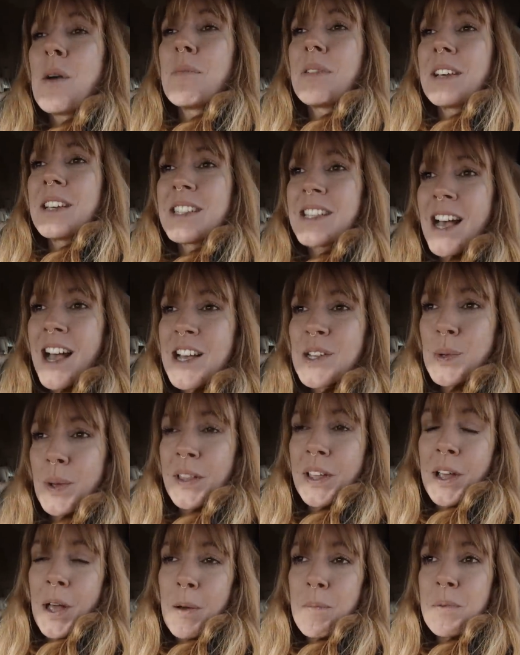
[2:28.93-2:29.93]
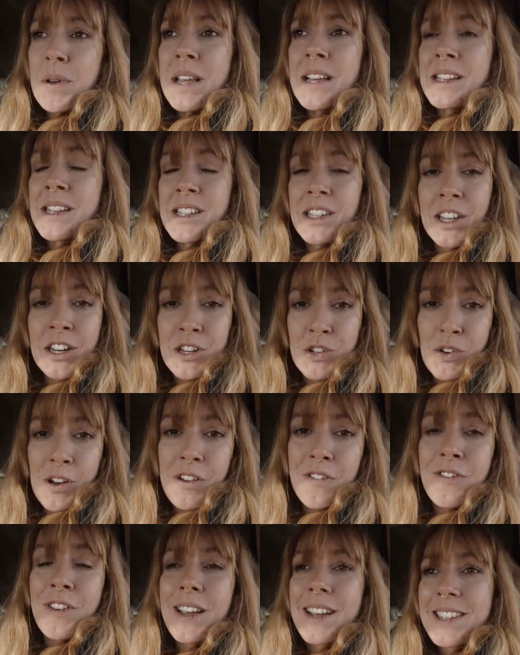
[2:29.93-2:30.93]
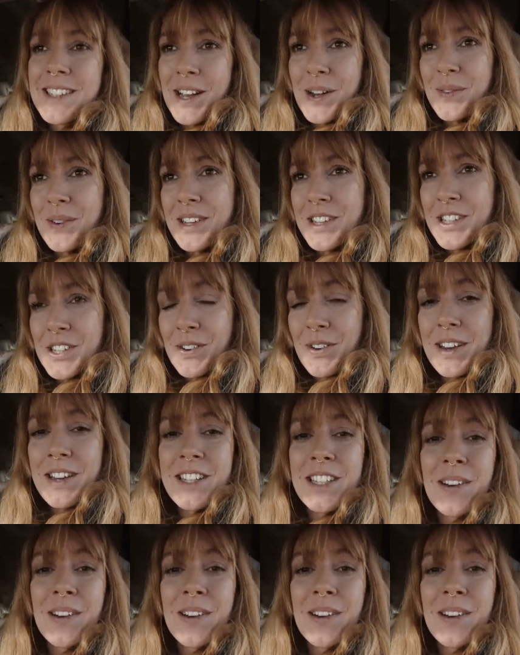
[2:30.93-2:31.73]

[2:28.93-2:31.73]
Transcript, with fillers: because that is where the company is that's going to try and fix our windscreen.